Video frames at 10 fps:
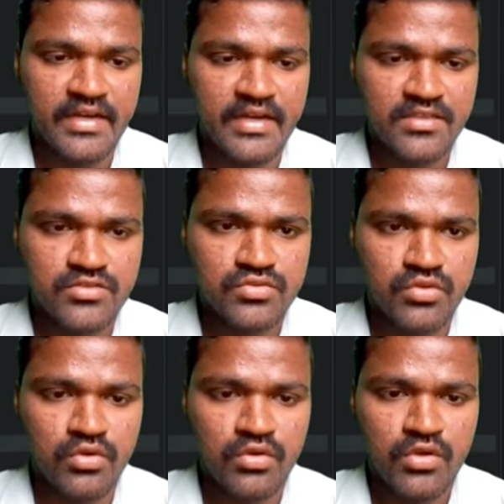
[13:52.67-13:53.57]
right?
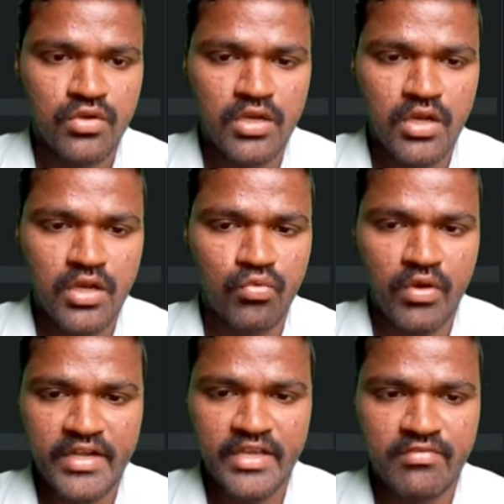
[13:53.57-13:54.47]
So now
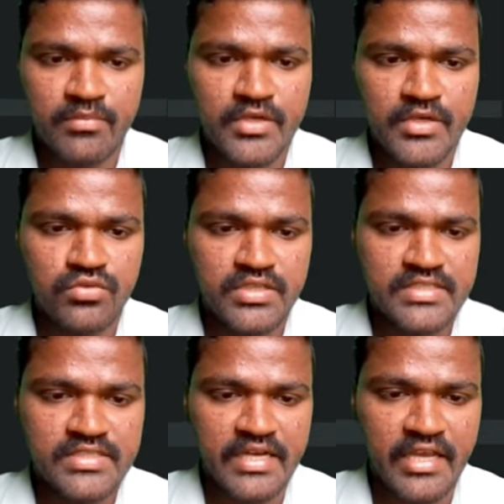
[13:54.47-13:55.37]
what I will be doing
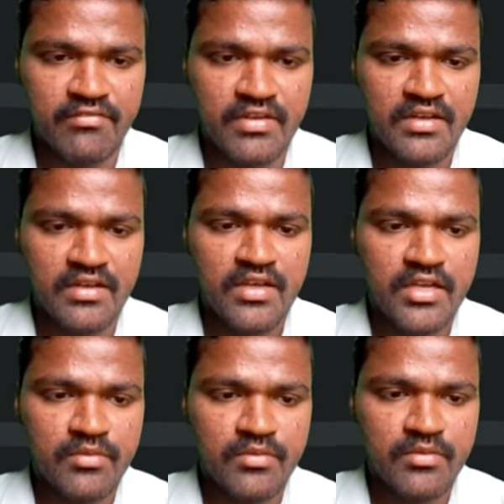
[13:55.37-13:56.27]
is that I will
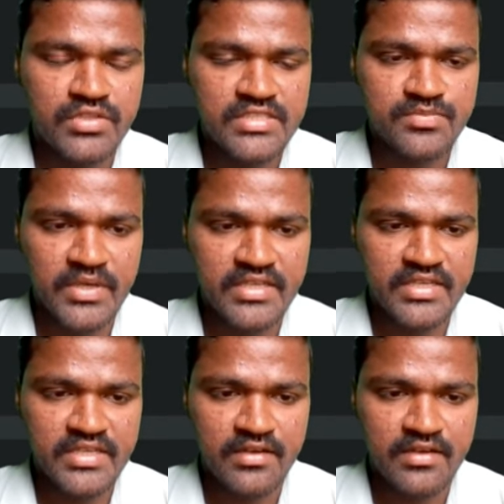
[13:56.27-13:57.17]
remove this
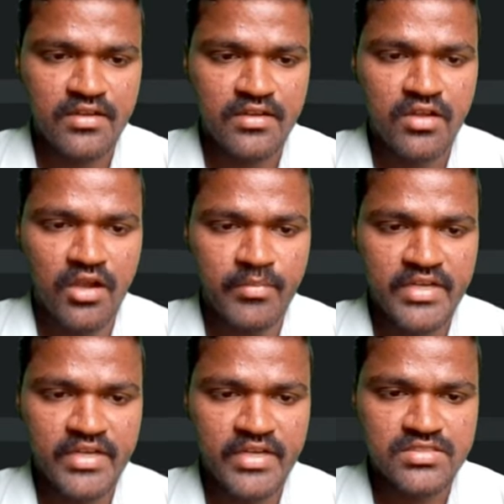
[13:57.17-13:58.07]
particular
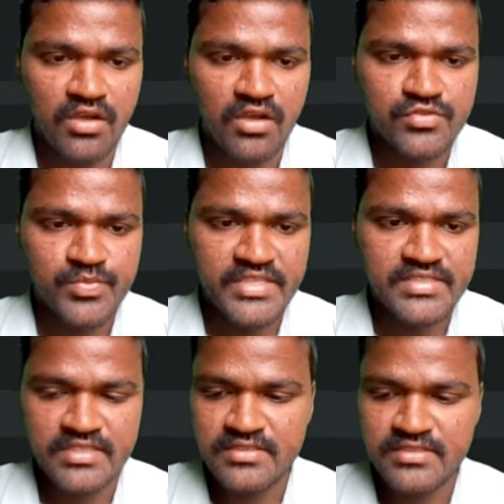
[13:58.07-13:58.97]
comments of
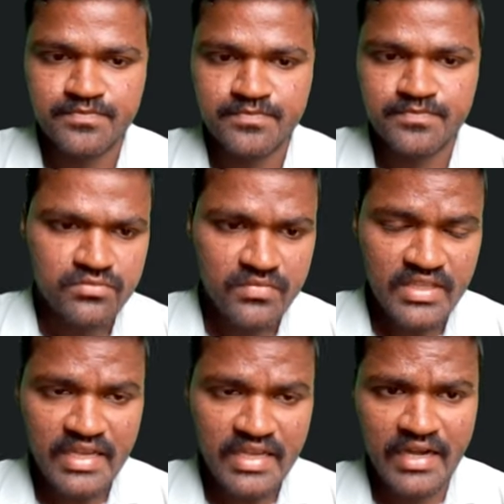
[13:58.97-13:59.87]
spaces.
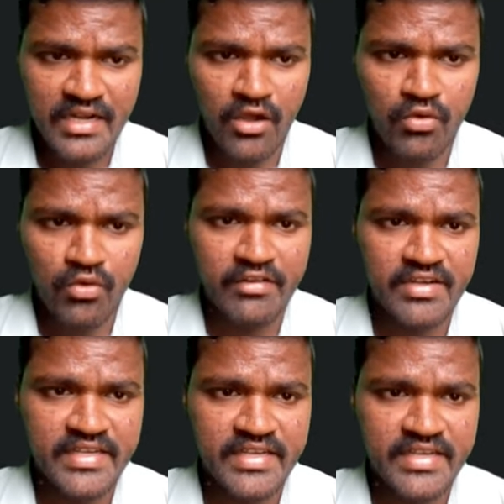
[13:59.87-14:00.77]
And now I
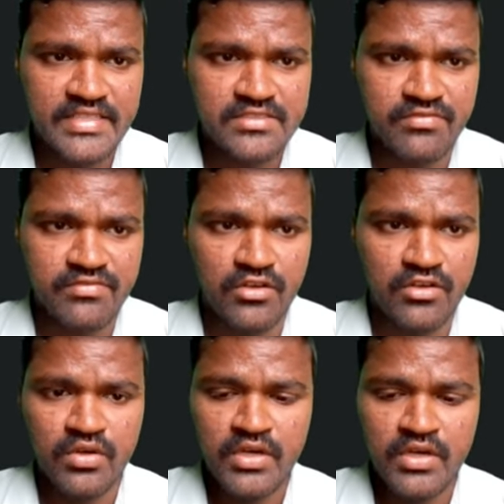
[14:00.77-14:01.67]
will take this
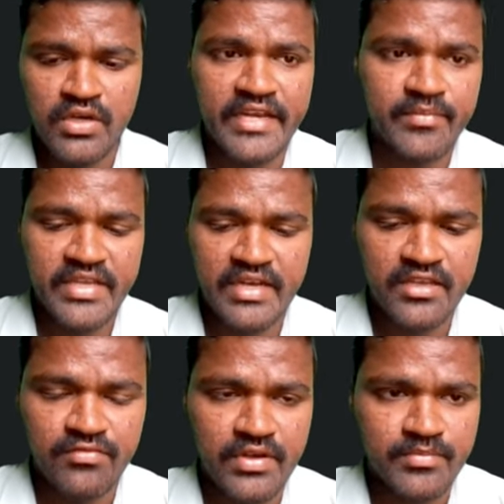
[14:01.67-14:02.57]
value dynamically